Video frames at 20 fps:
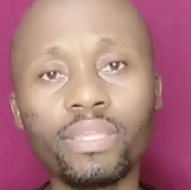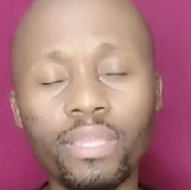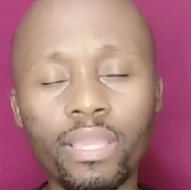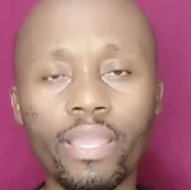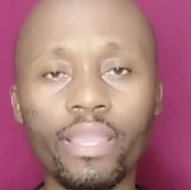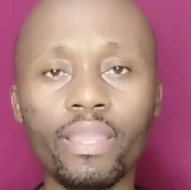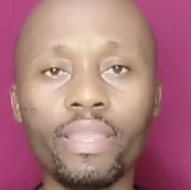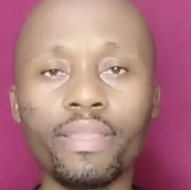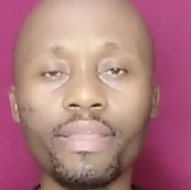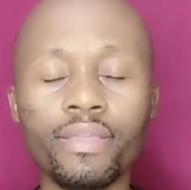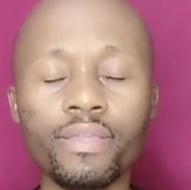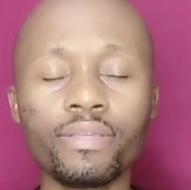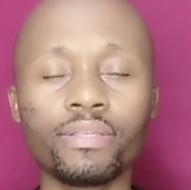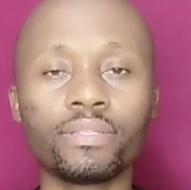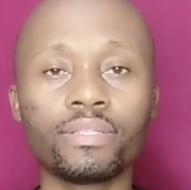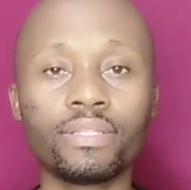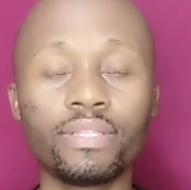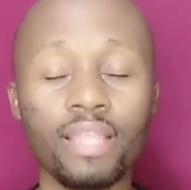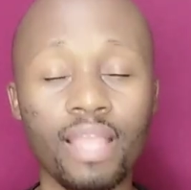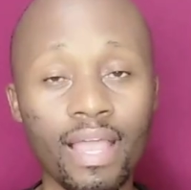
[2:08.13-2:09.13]
here
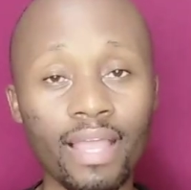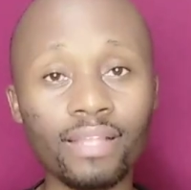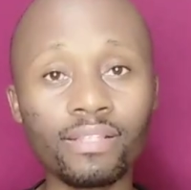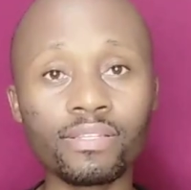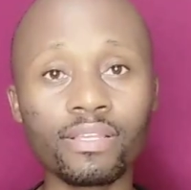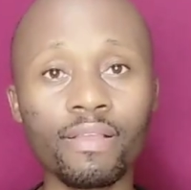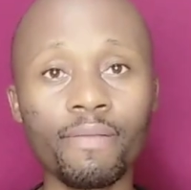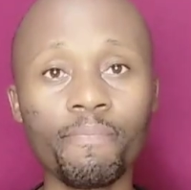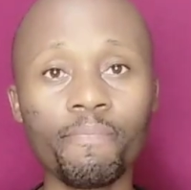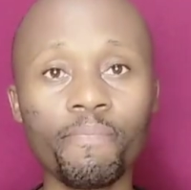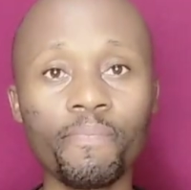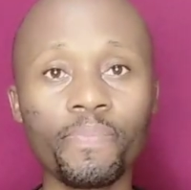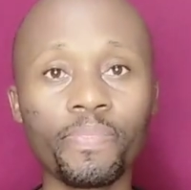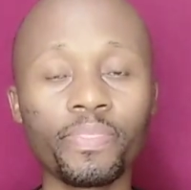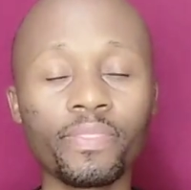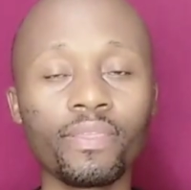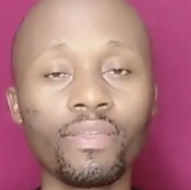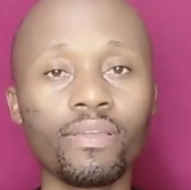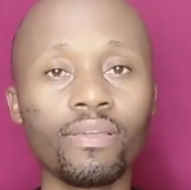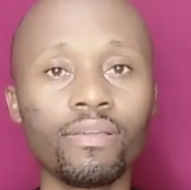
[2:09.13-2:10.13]
is that
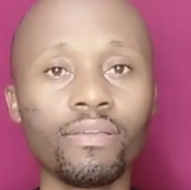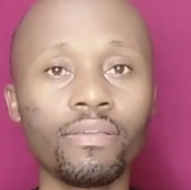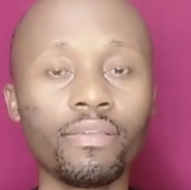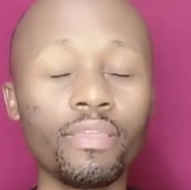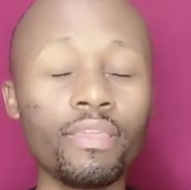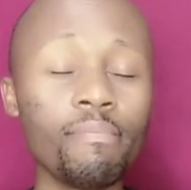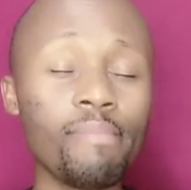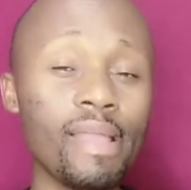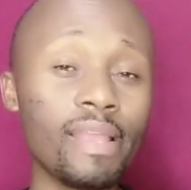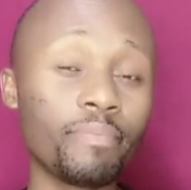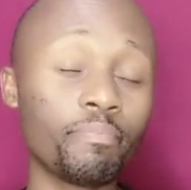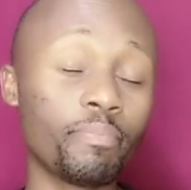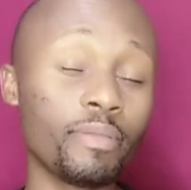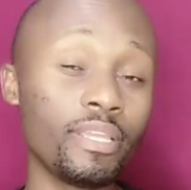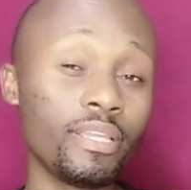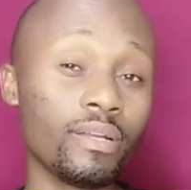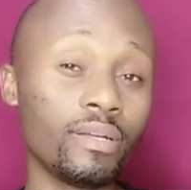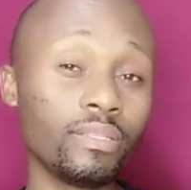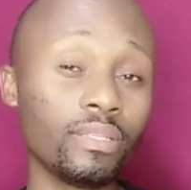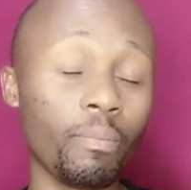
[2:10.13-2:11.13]
he might
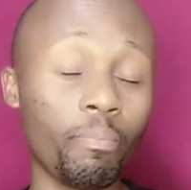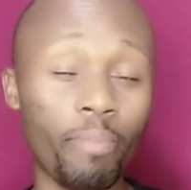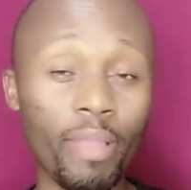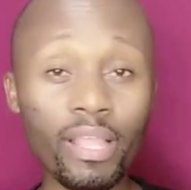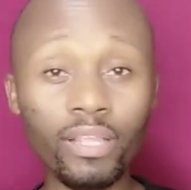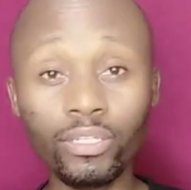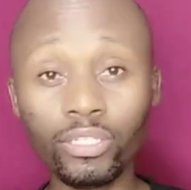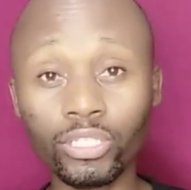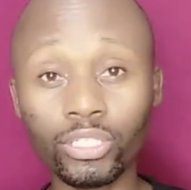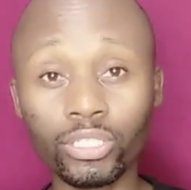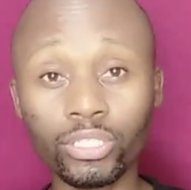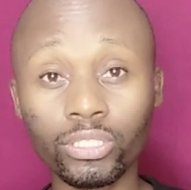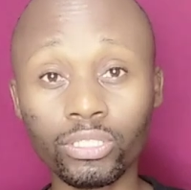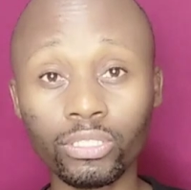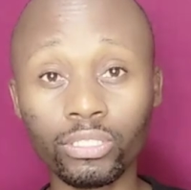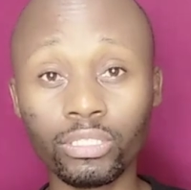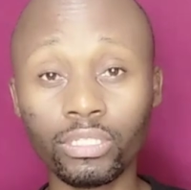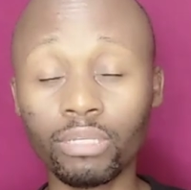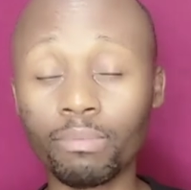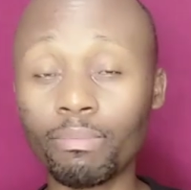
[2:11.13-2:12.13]
be on the
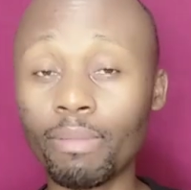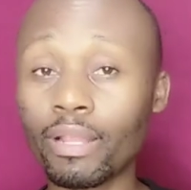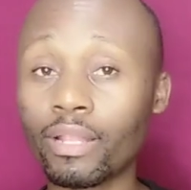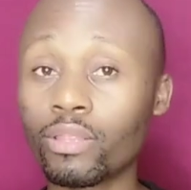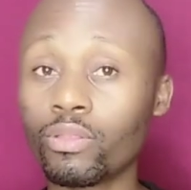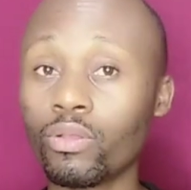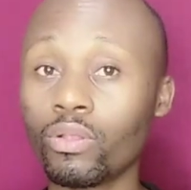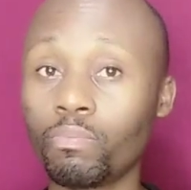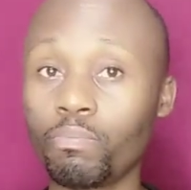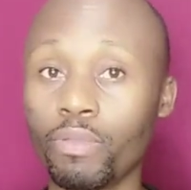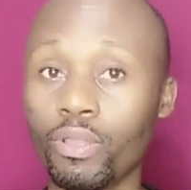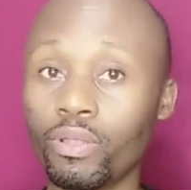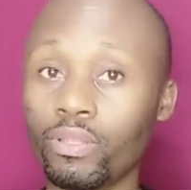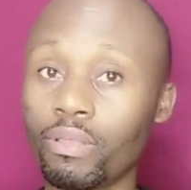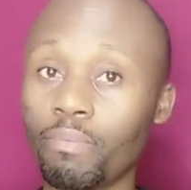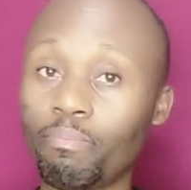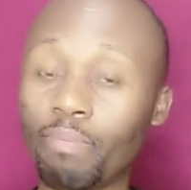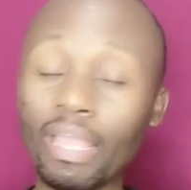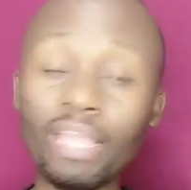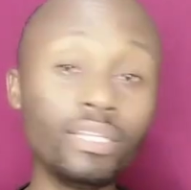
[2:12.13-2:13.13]
bench, he might not be on
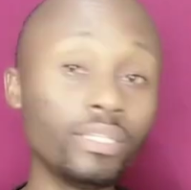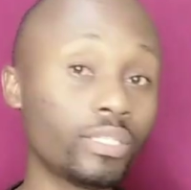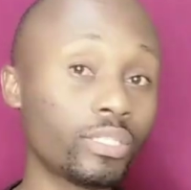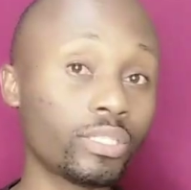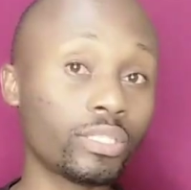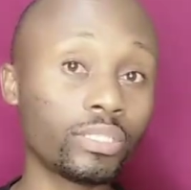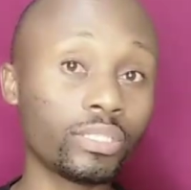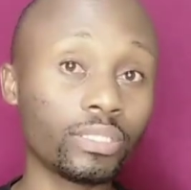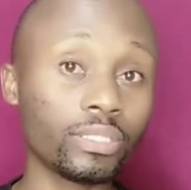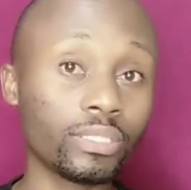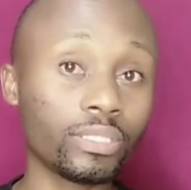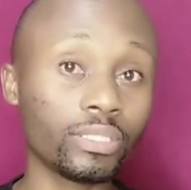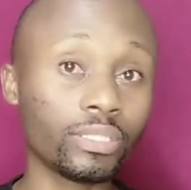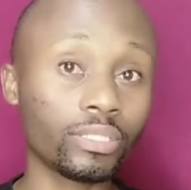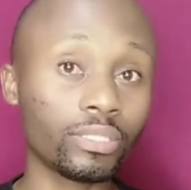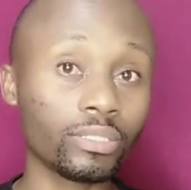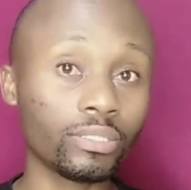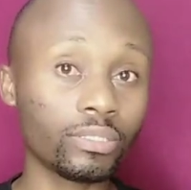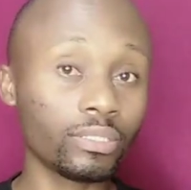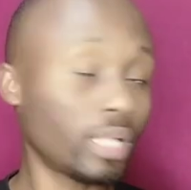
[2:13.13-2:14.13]
the bench.
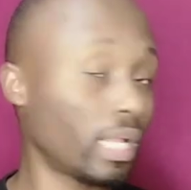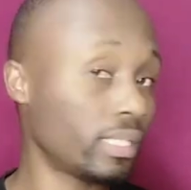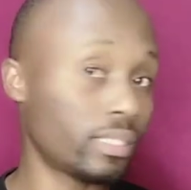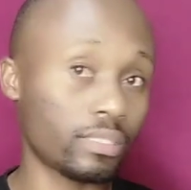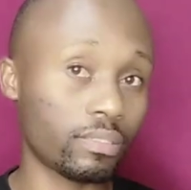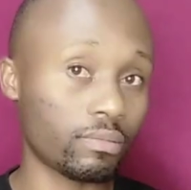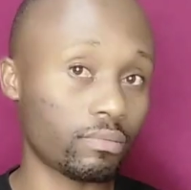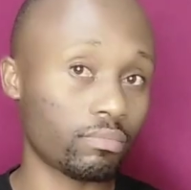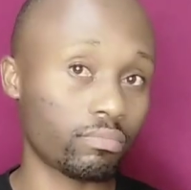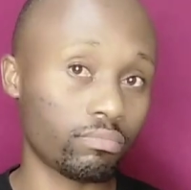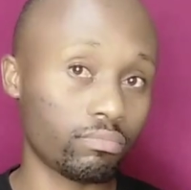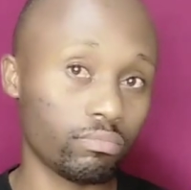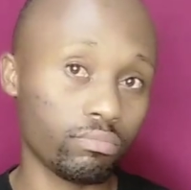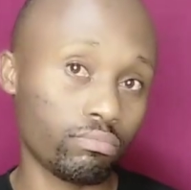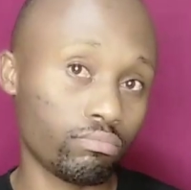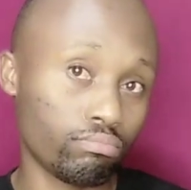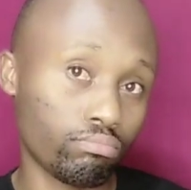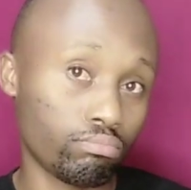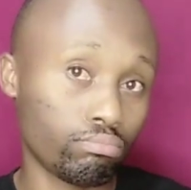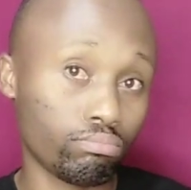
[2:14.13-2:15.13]
That's
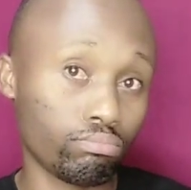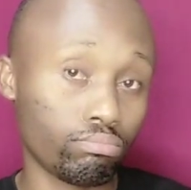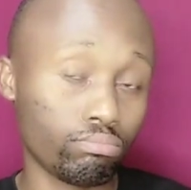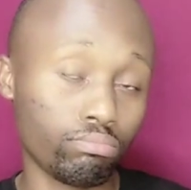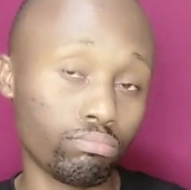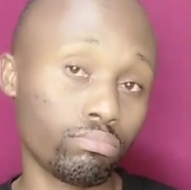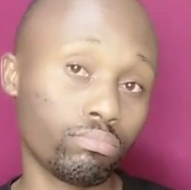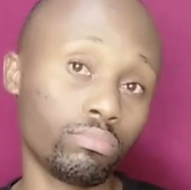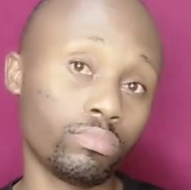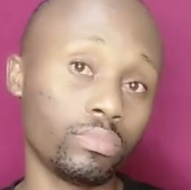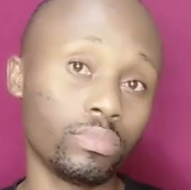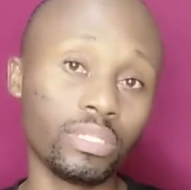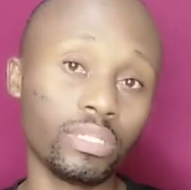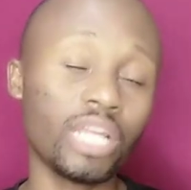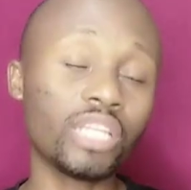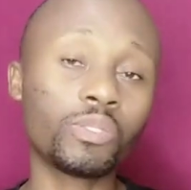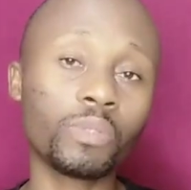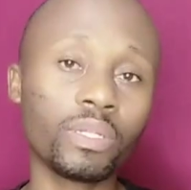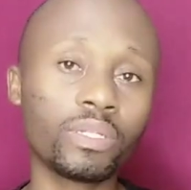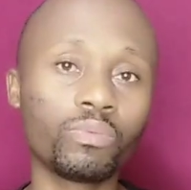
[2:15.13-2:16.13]

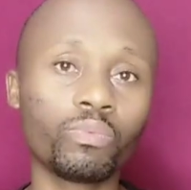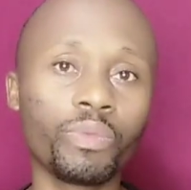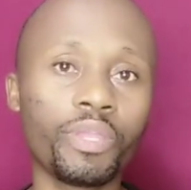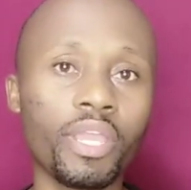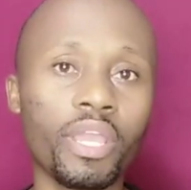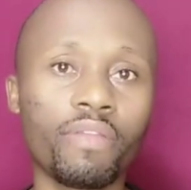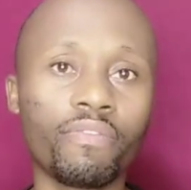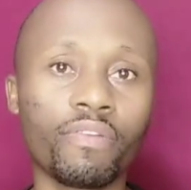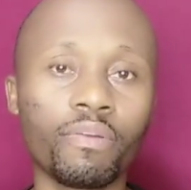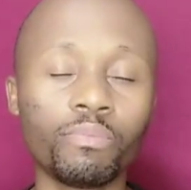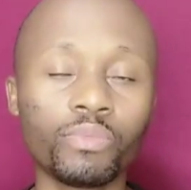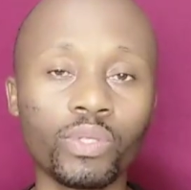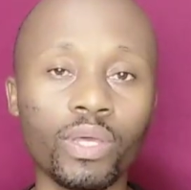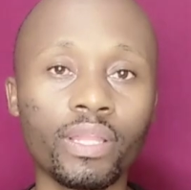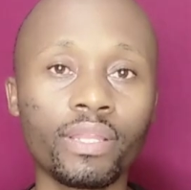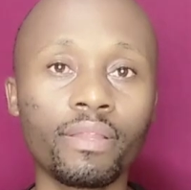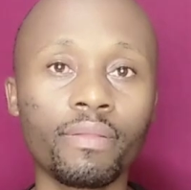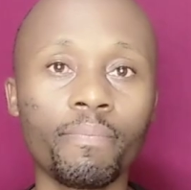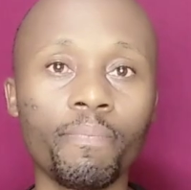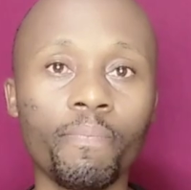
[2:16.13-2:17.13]
what we heard from
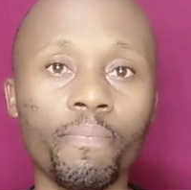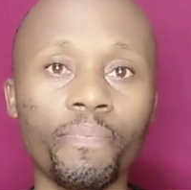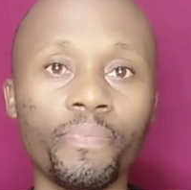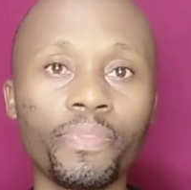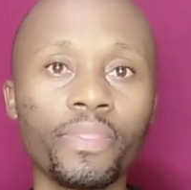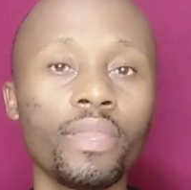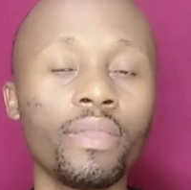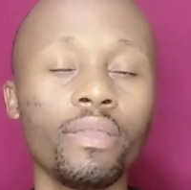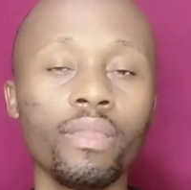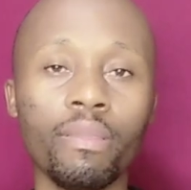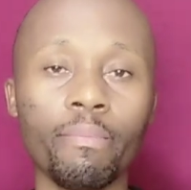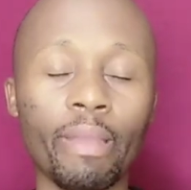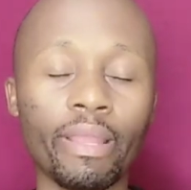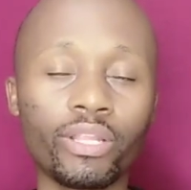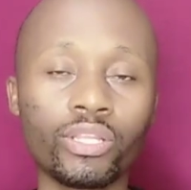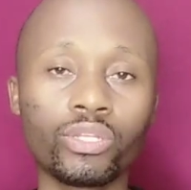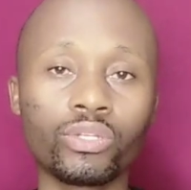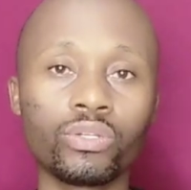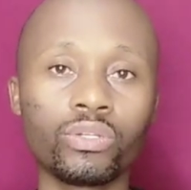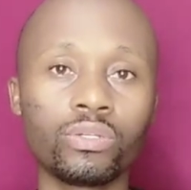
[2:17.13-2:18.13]
Zwane.
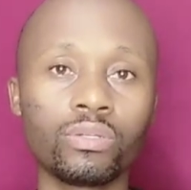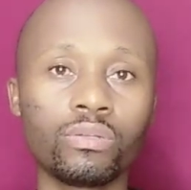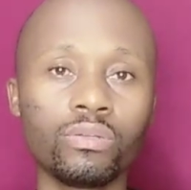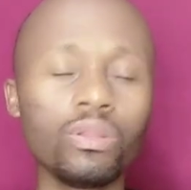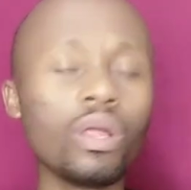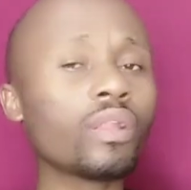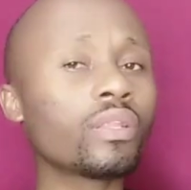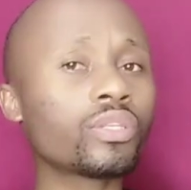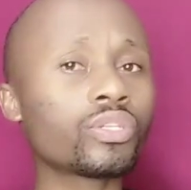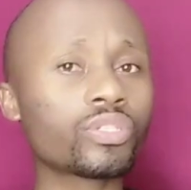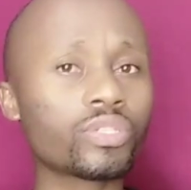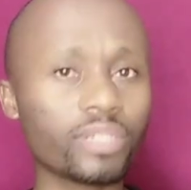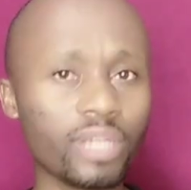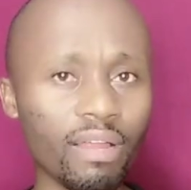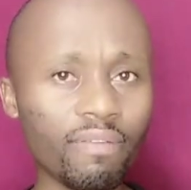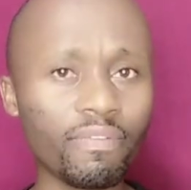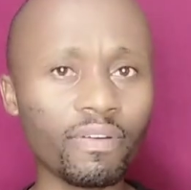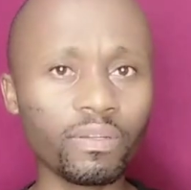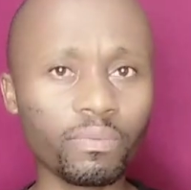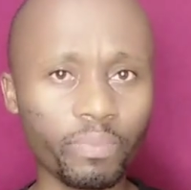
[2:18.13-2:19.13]
Might not
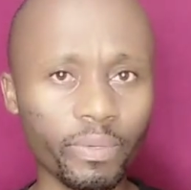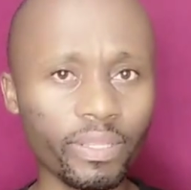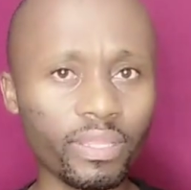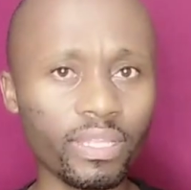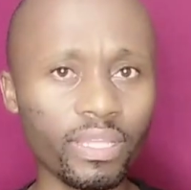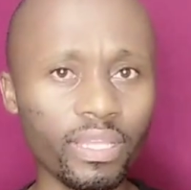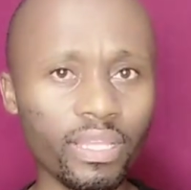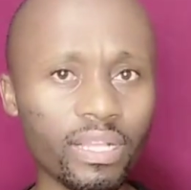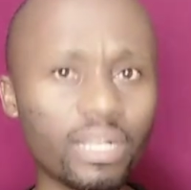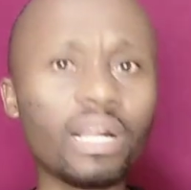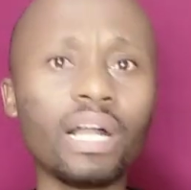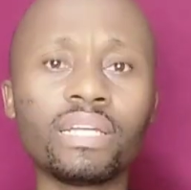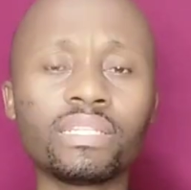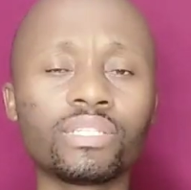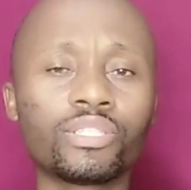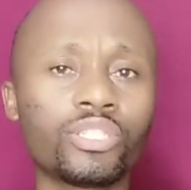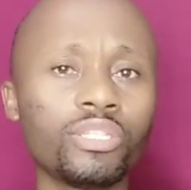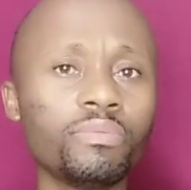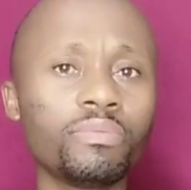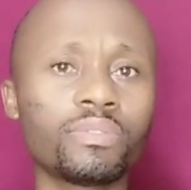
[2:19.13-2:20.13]
travel with
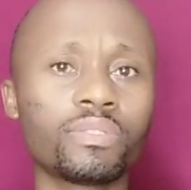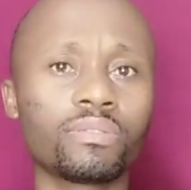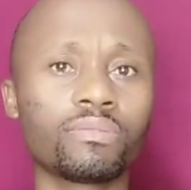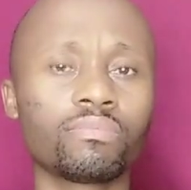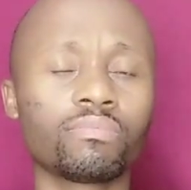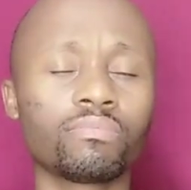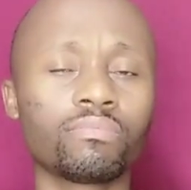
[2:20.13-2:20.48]
Ikhaza Chiefs.